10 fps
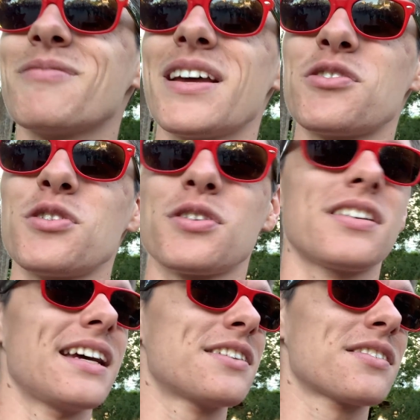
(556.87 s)

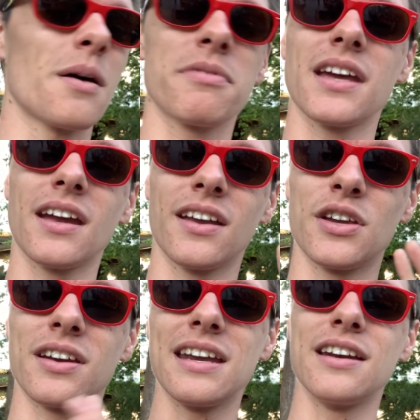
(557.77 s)
It's something
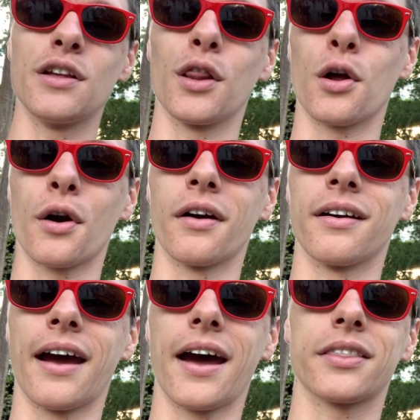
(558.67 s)
you need to
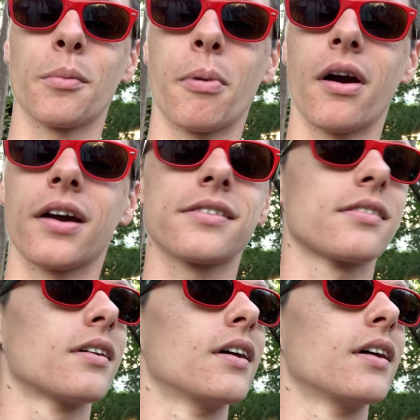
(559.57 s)
learn at the parks,